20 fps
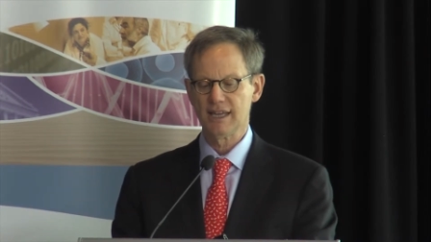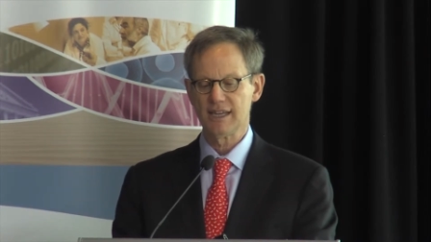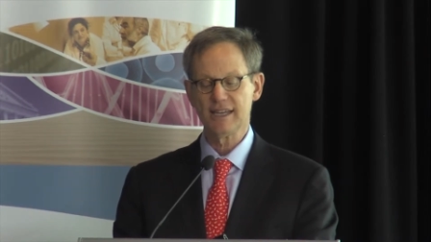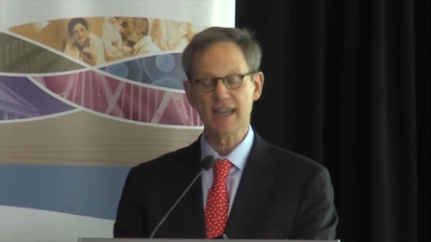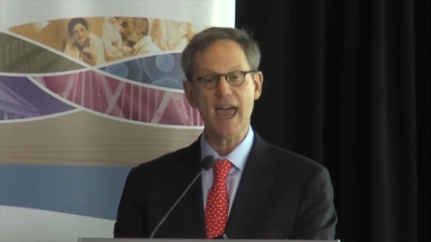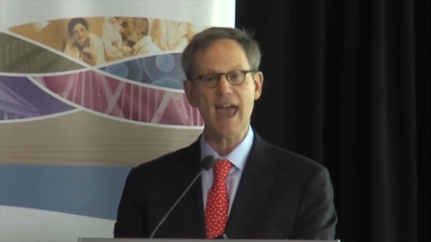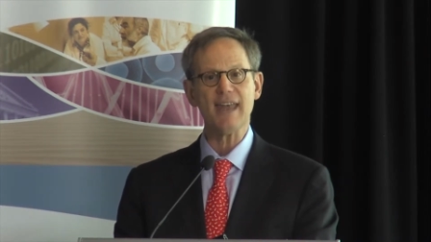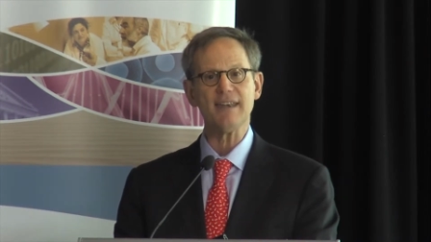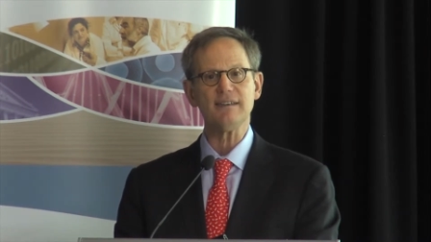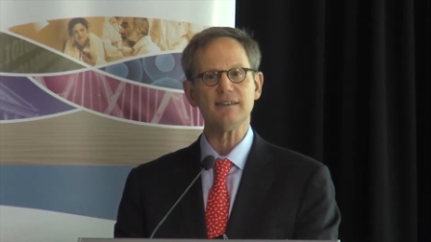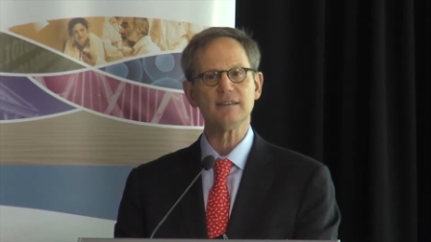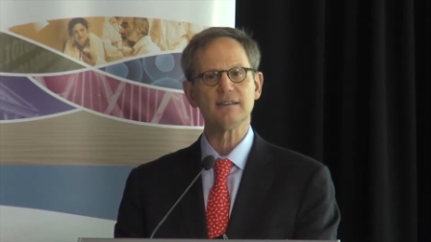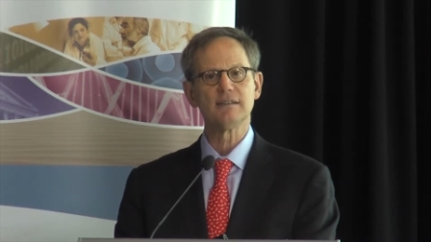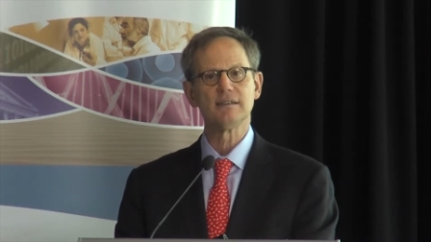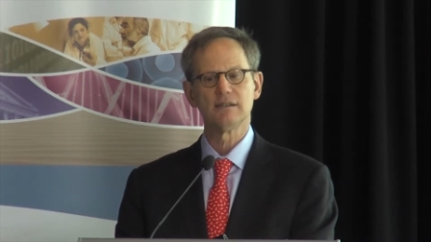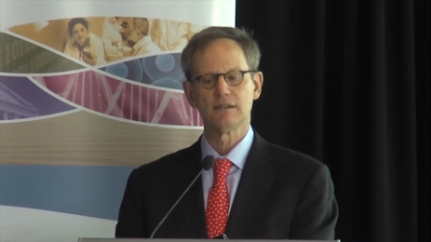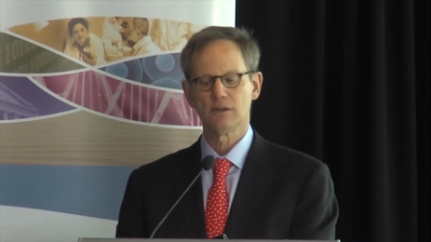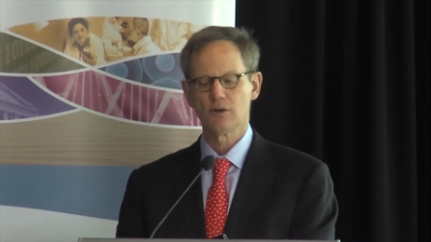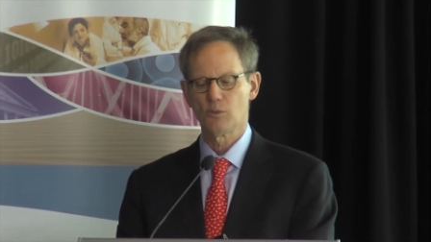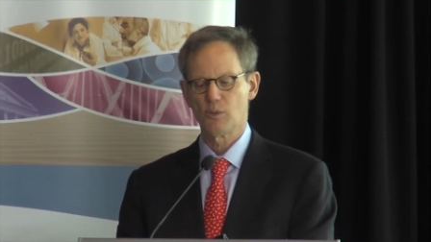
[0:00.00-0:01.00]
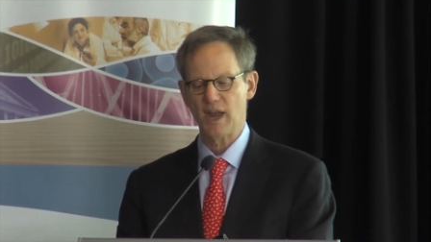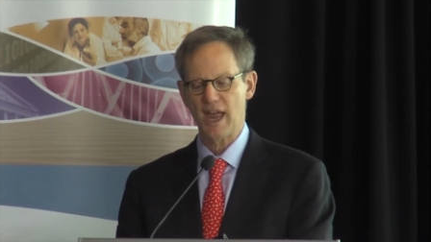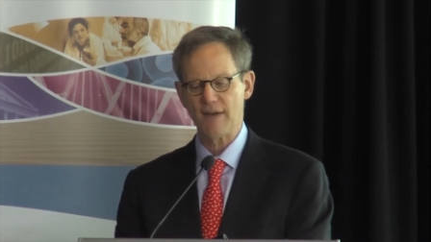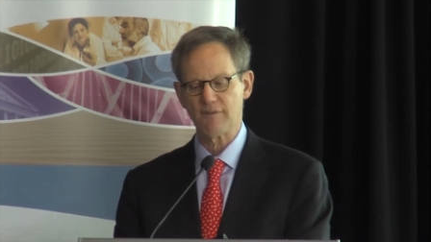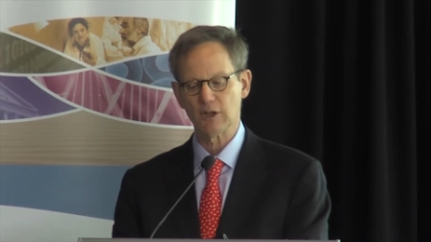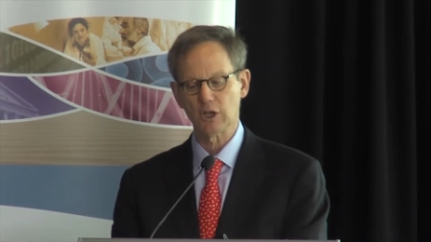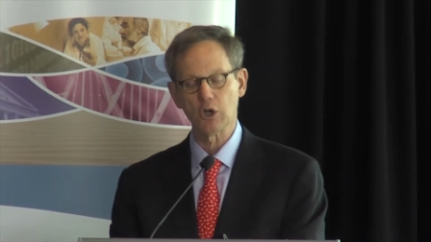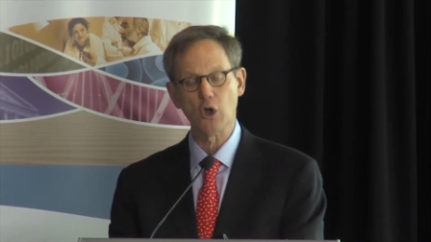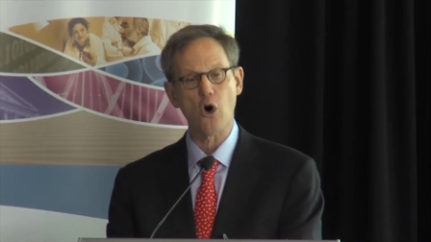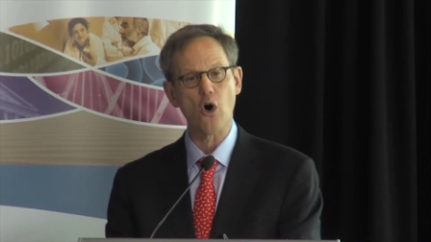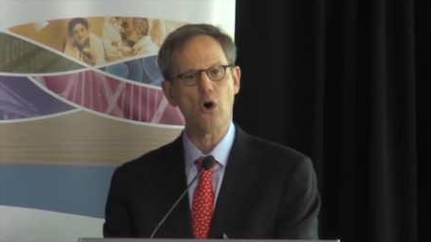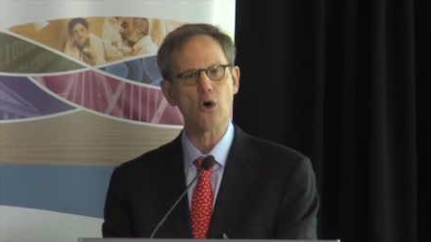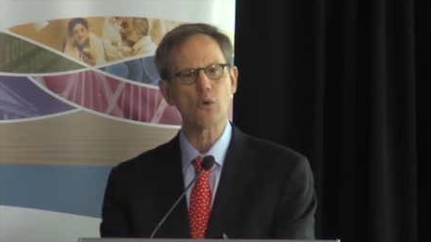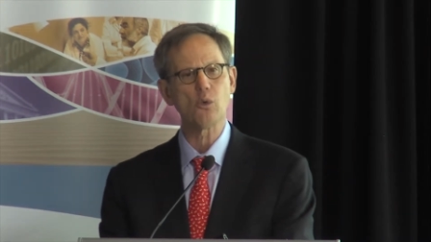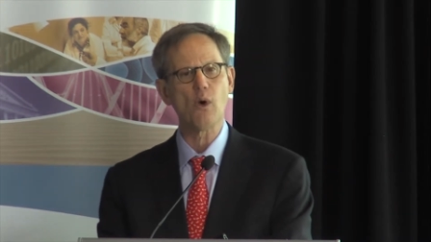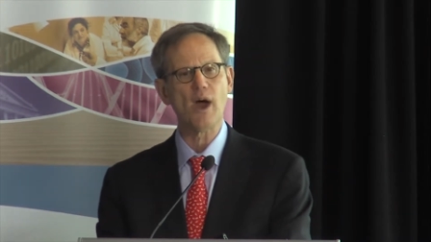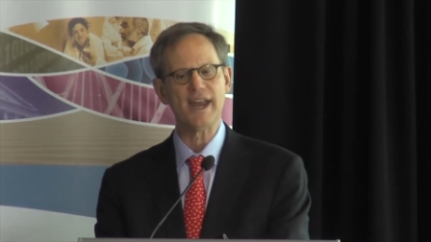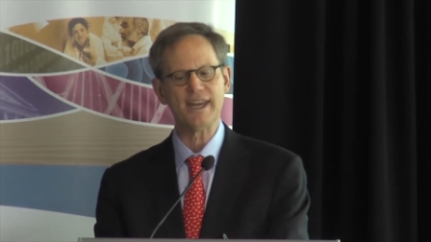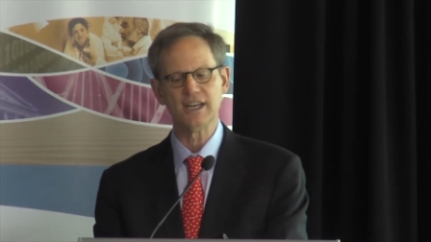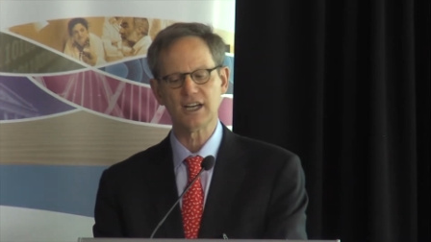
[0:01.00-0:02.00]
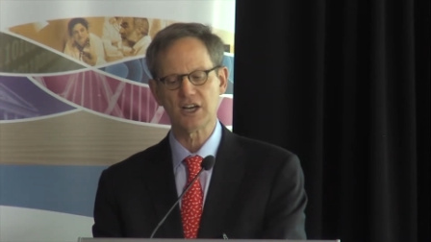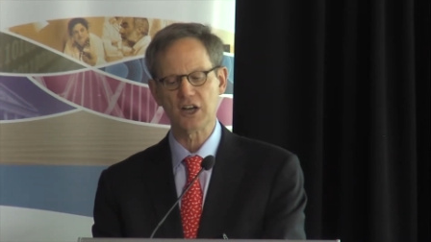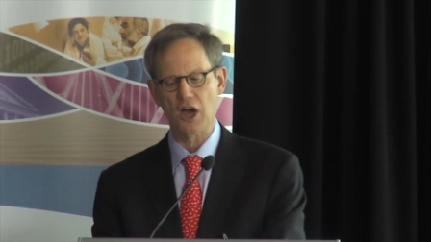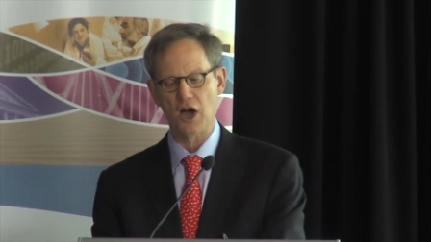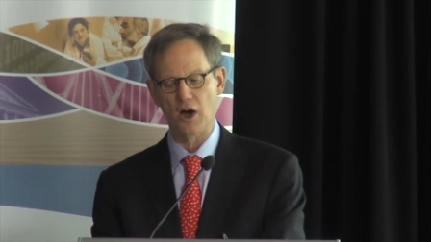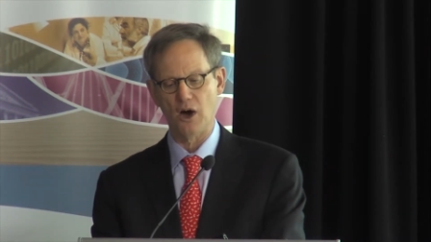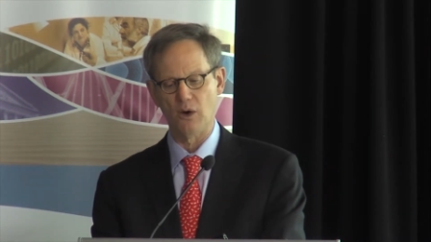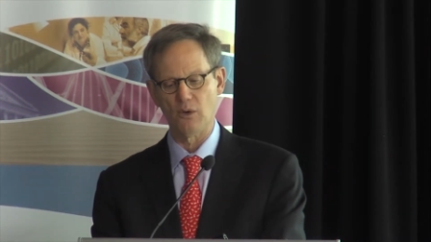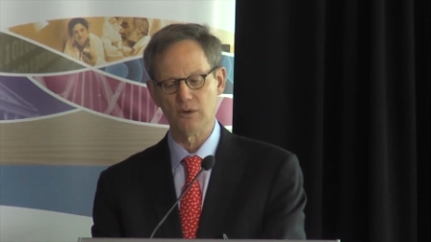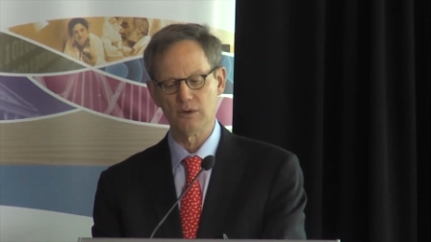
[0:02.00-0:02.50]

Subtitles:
Yet, we have a long way to go.